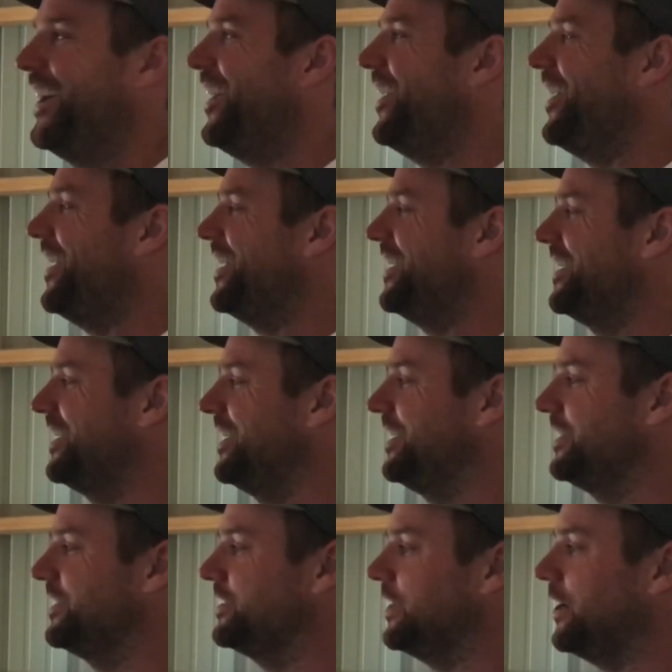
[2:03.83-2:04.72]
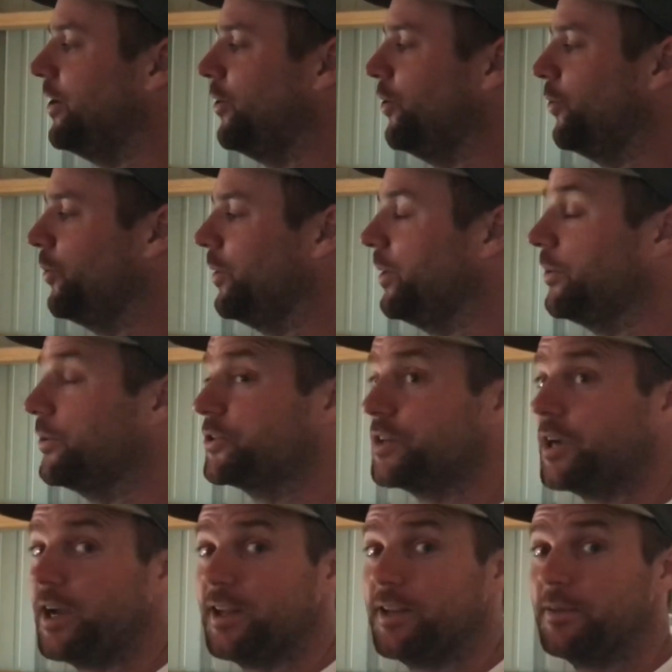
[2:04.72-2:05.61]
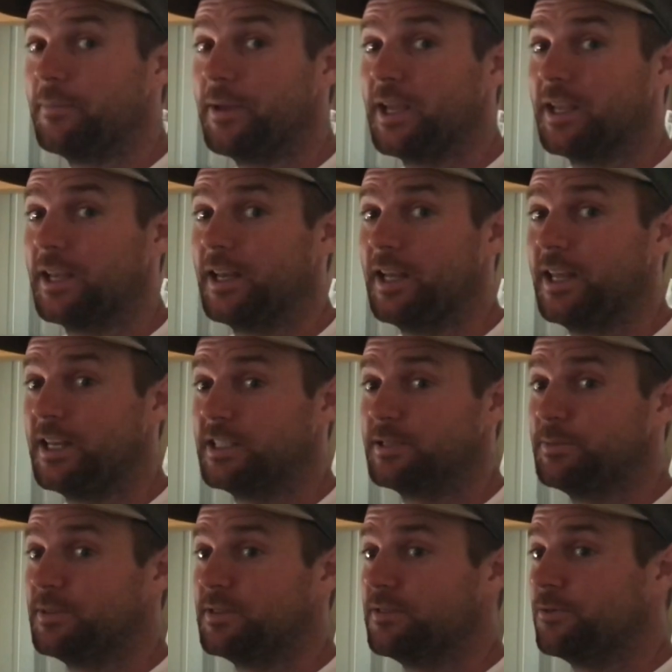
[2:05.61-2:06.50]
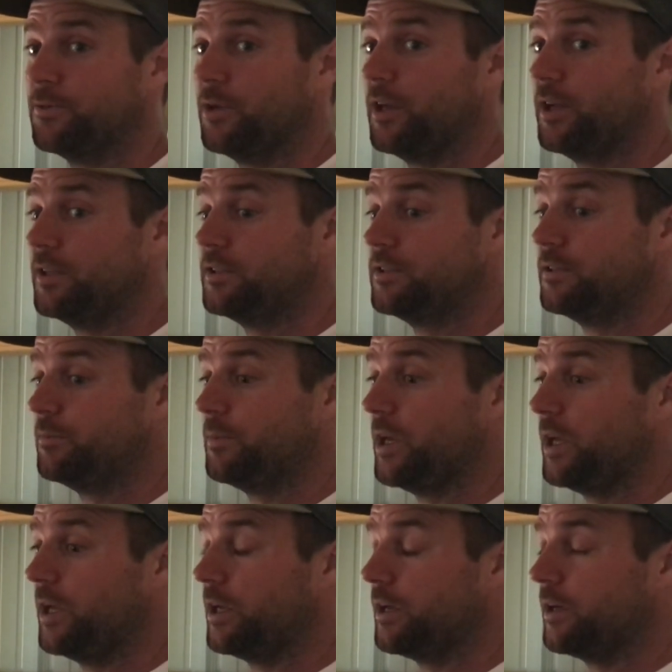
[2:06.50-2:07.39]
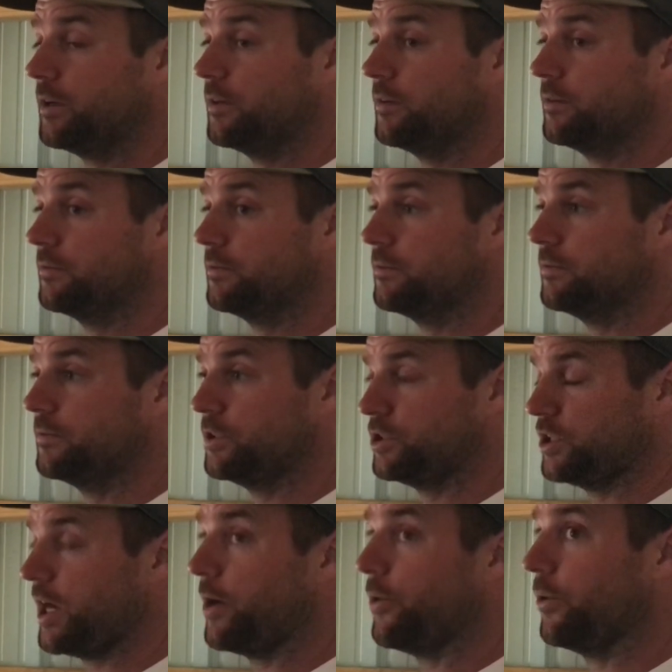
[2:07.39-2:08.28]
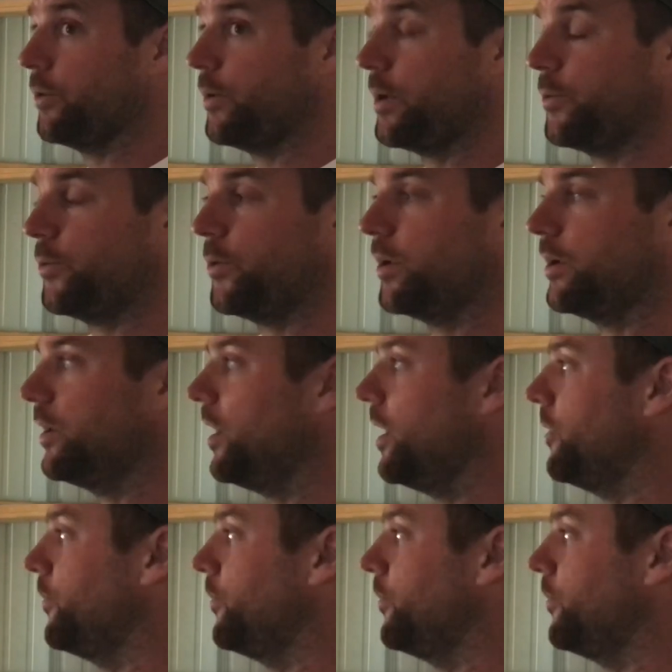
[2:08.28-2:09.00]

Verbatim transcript: All right. So we were trying to make an inexpensive way to make the shower the way we wanted it.